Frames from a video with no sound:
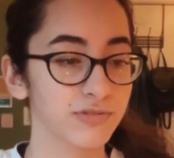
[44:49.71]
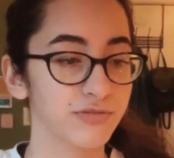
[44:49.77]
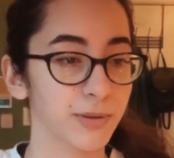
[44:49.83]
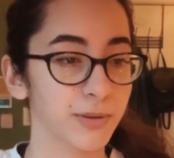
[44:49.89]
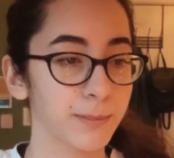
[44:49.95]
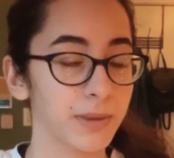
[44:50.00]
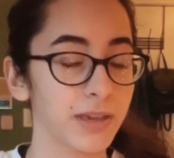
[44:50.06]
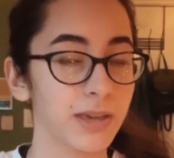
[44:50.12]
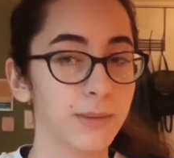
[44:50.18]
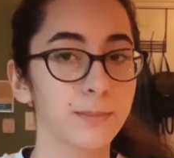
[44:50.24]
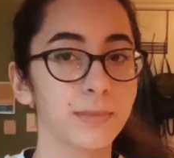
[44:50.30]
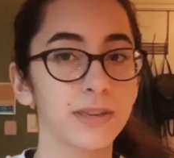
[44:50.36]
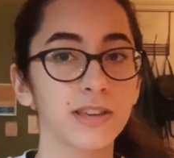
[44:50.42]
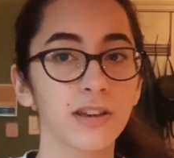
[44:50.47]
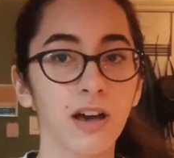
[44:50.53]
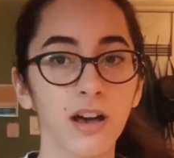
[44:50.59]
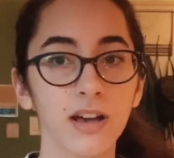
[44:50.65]
from me
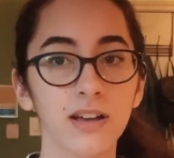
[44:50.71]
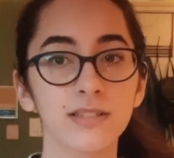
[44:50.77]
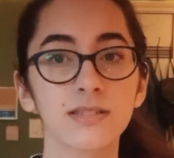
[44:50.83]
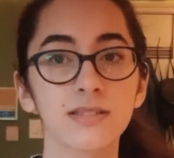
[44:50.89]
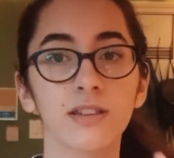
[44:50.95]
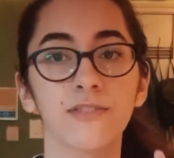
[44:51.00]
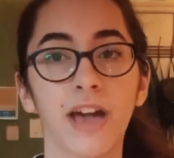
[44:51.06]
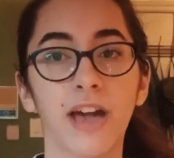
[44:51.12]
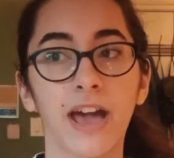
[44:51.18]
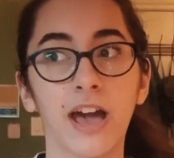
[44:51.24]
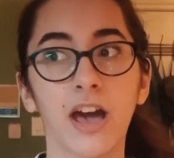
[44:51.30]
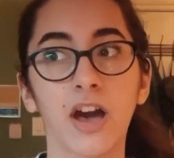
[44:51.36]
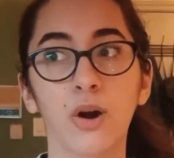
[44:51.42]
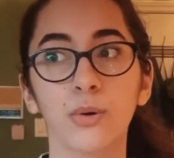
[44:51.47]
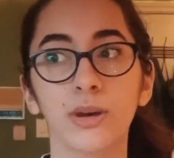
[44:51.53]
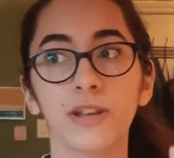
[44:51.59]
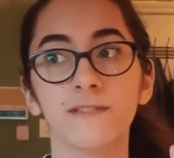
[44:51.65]
because of
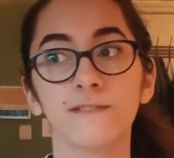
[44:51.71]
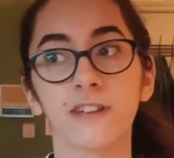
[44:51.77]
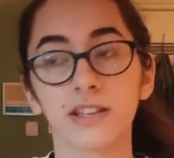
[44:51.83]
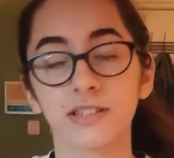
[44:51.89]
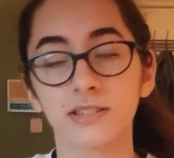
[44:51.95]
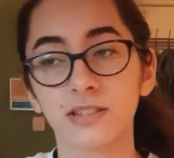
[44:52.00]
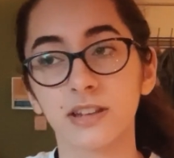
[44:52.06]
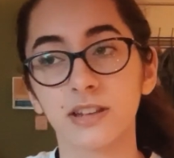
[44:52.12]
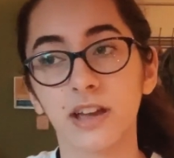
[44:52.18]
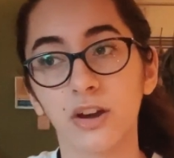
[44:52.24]
how invested